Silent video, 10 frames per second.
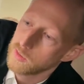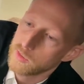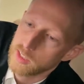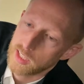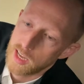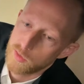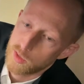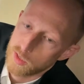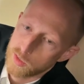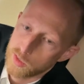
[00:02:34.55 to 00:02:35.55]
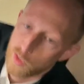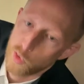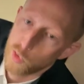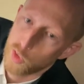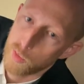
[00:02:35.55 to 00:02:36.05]
And then they have the, the
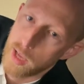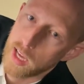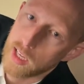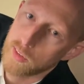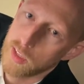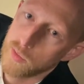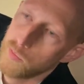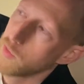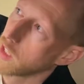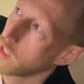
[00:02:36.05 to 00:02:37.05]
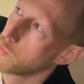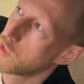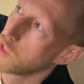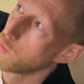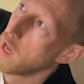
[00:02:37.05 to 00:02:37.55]
holder in the back of it that clips
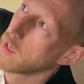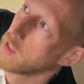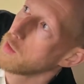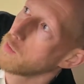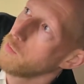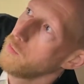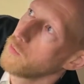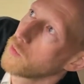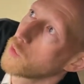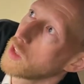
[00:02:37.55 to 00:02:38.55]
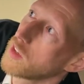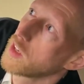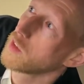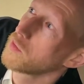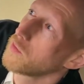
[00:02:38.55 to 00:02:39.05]
to the magnet right
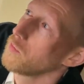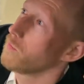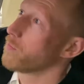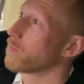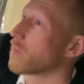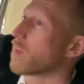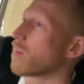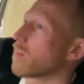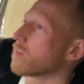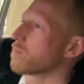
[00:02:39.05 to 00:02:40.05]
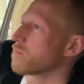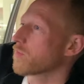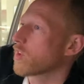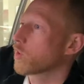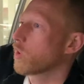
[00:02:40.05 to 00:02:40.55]
there.
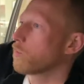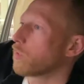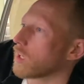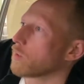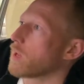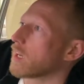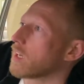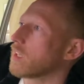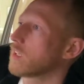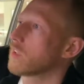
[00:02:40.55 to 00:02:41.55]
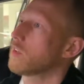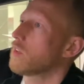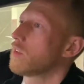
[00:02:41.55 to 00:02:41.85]
I'll go ahead and plug it back in here.